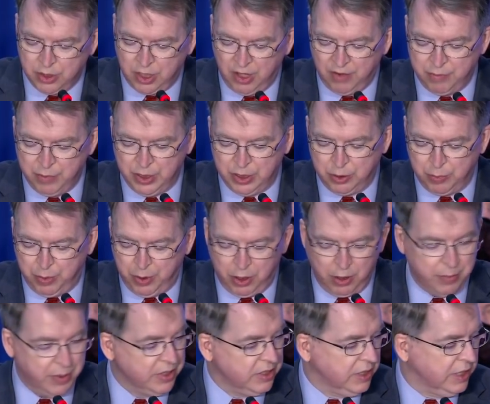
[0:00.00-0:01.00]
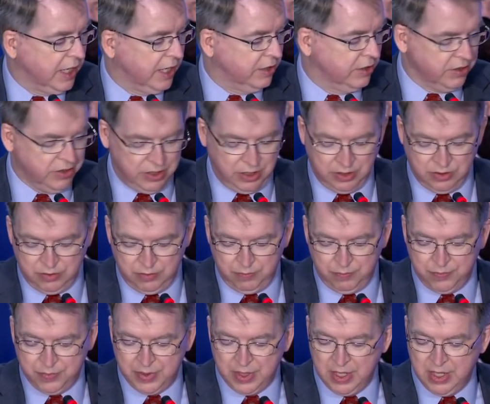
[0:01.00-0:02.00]
government departments and agencies.
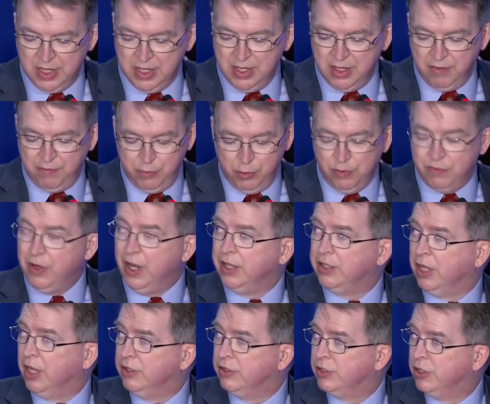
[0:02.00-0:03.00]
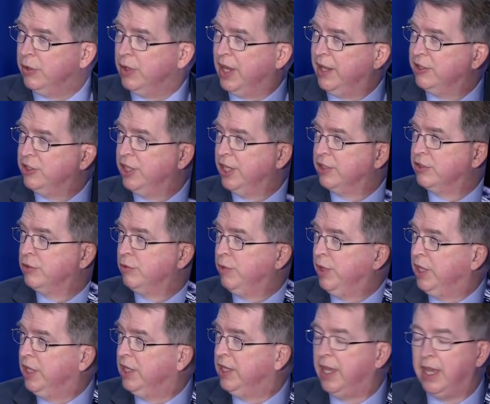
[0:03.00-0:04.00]
If you have not done so and had a chance to
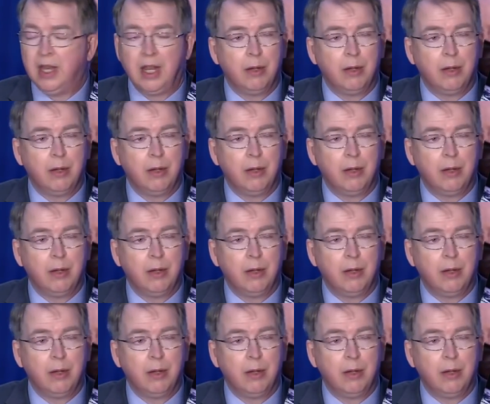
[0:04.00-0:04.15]
read it yet,